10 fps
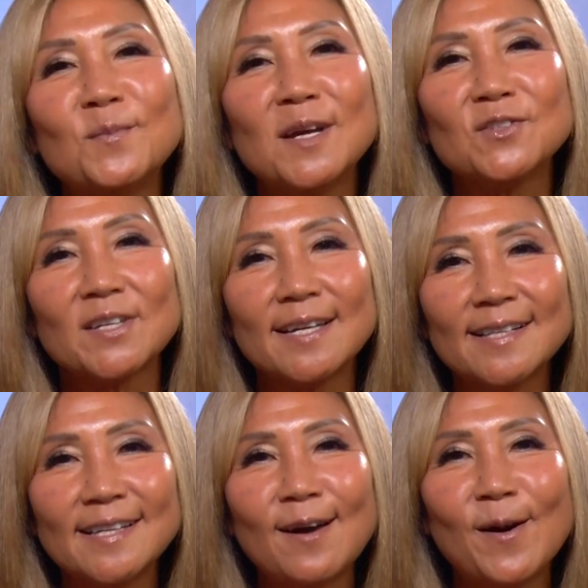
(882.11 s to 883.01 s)
much,
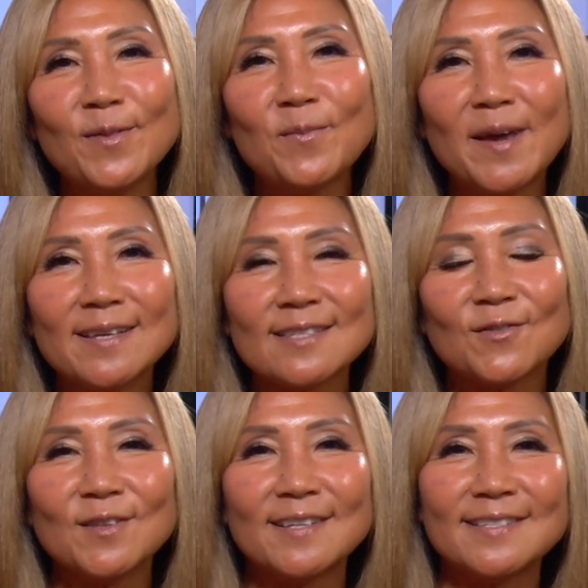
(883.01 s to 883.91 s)
Kelly. All the best
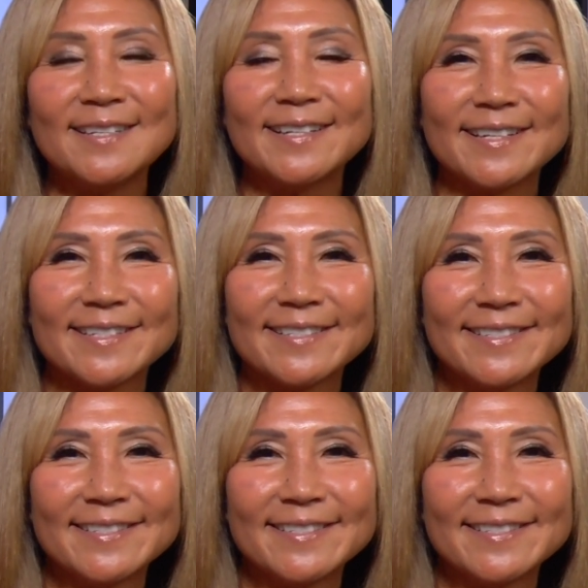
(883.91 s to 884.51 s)
for this year.